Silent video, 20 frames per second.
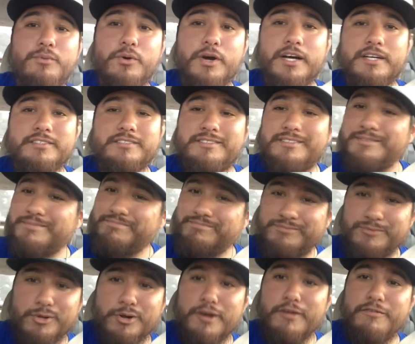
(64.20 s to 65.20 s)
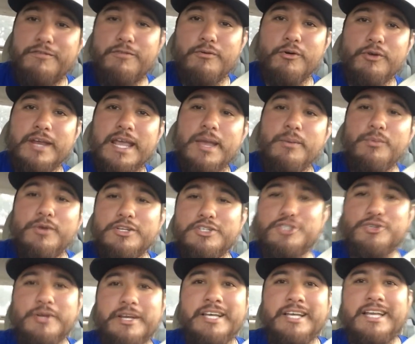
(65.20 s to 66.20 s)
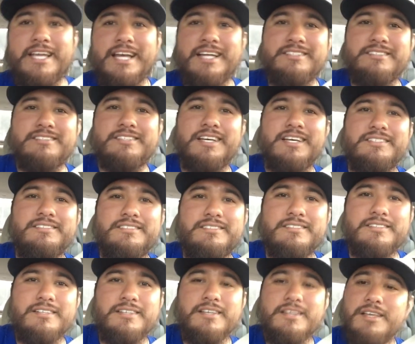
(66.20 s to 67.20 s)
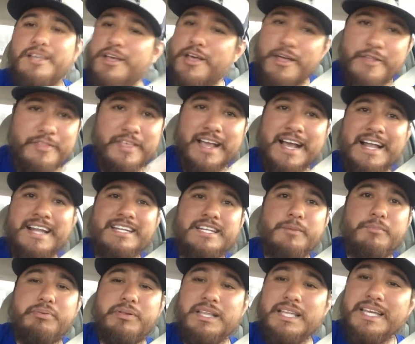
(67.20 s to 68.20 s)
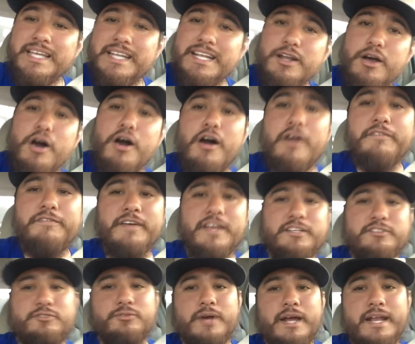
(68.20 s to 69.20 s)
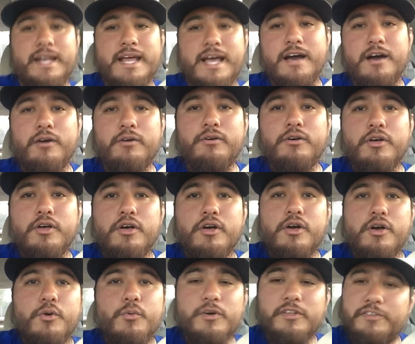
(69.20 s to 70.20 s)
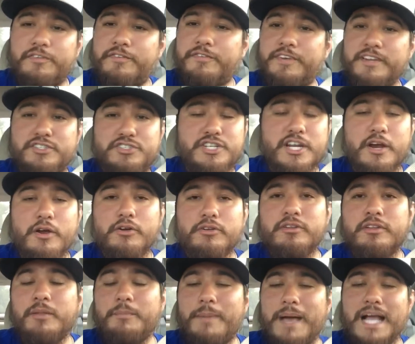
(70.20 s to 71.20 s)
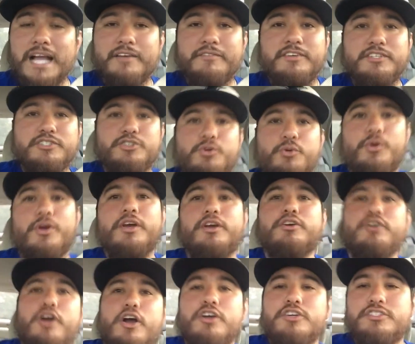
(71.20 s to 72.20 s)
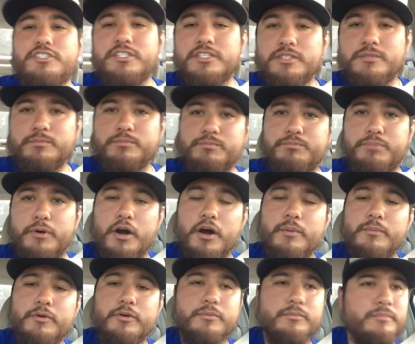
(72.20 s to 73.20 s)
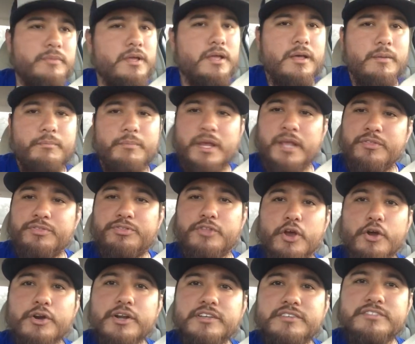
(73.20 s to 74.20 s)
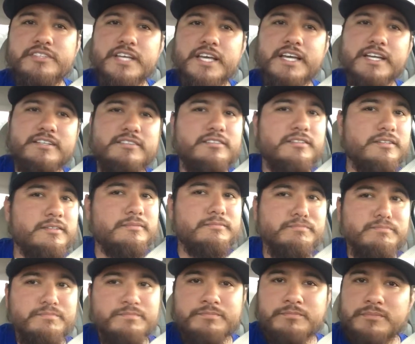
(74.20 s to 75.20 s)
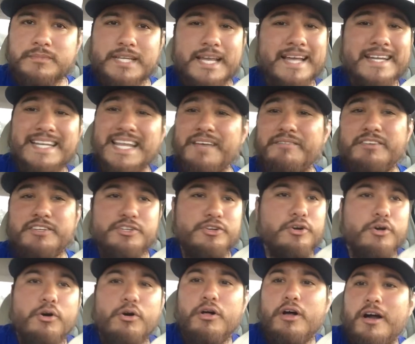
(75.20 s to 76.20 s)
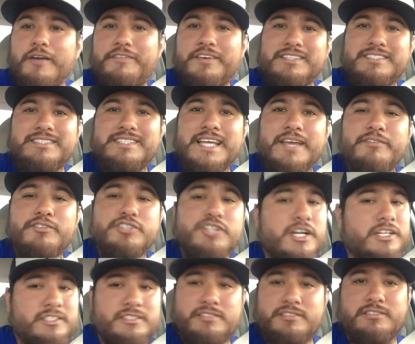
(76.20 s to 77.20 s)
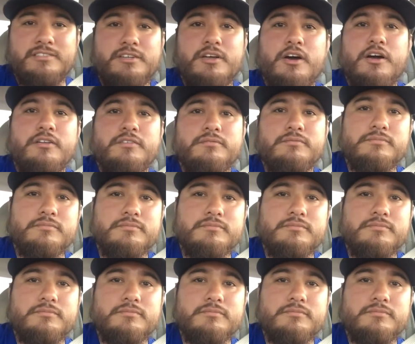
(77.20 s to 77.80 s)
was they're on a four-game win streak against us. They got a depleted offense right now with Fitzgerald on the back of his career, Carson Palmer being 36, and David, your whole offense and David Johnson is gone.